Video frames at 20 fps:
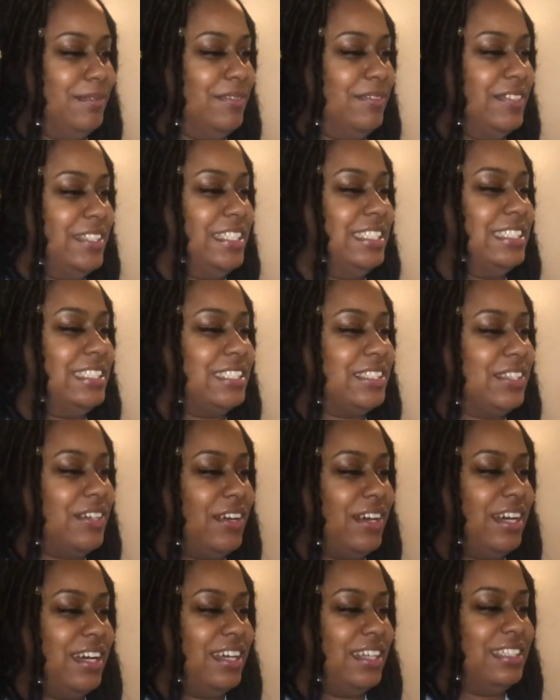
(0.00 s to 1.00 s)
of it is
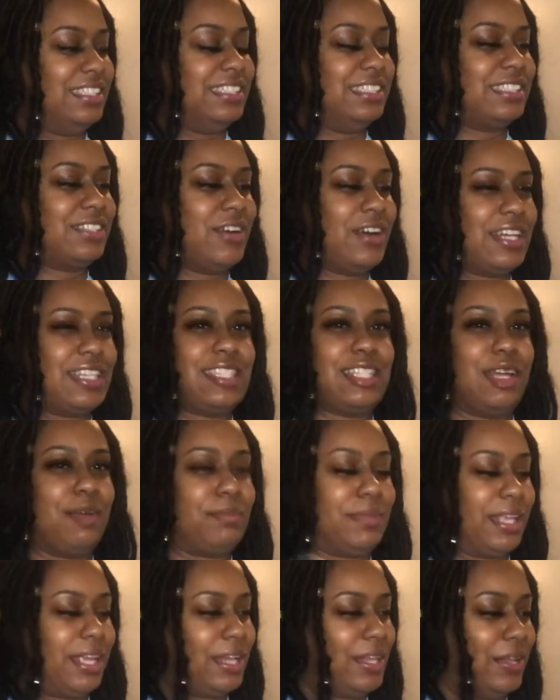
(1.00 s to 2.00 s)
called. It's called
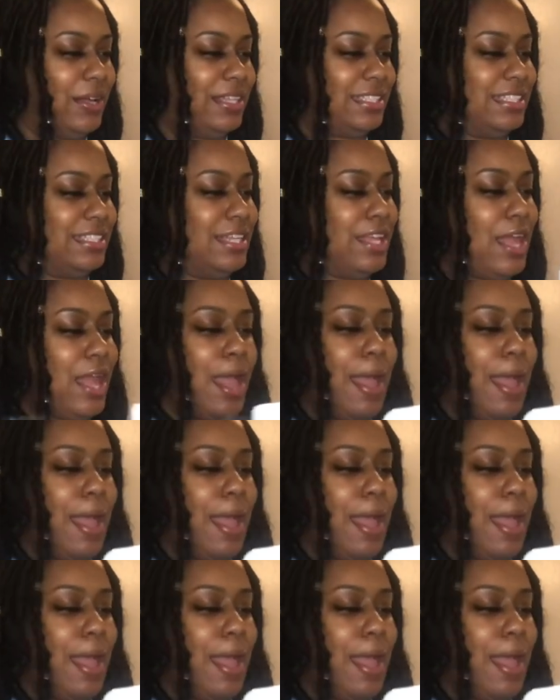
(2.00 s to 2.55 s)
something closet.